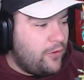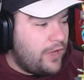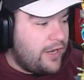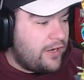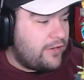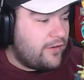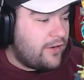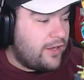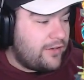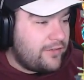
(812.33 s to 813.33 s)
and I
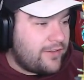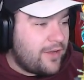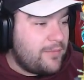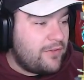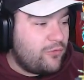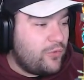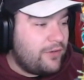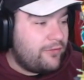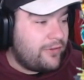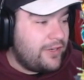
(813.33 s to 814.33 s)
don't think I missed
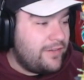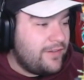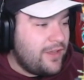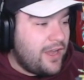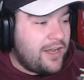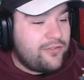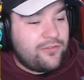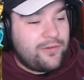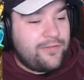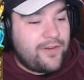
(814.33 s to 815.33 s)
one freeze.
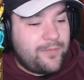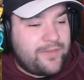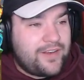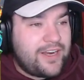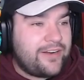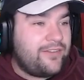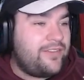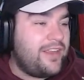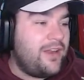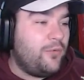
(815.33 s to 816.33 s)
125%
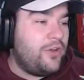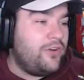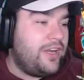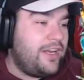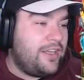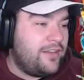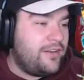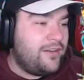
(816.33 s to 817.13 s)
accuracy, and we're not hitting it.